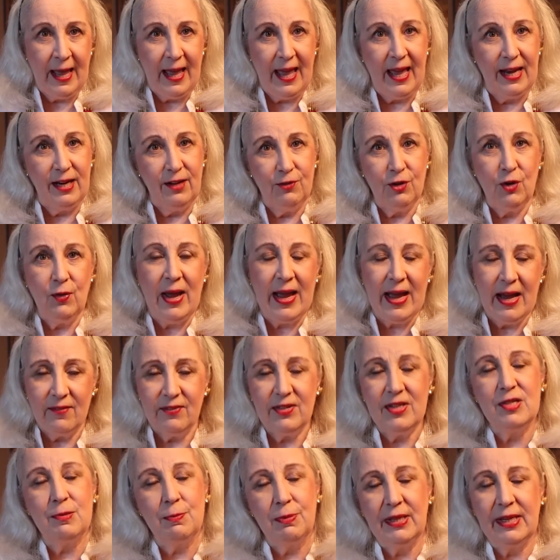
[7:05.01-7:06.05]
And if you have
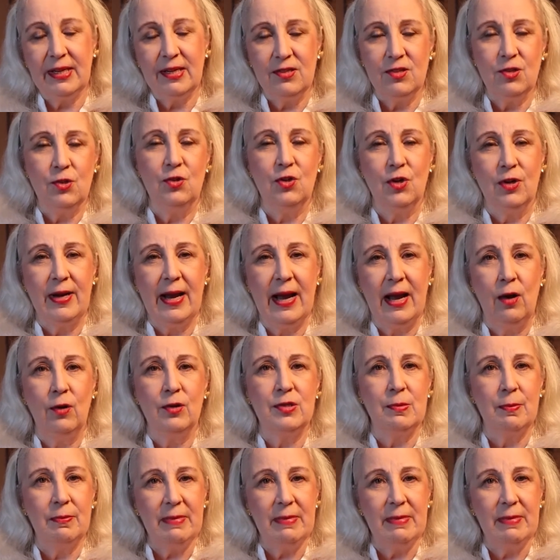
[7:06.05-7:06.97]
these plants in your house,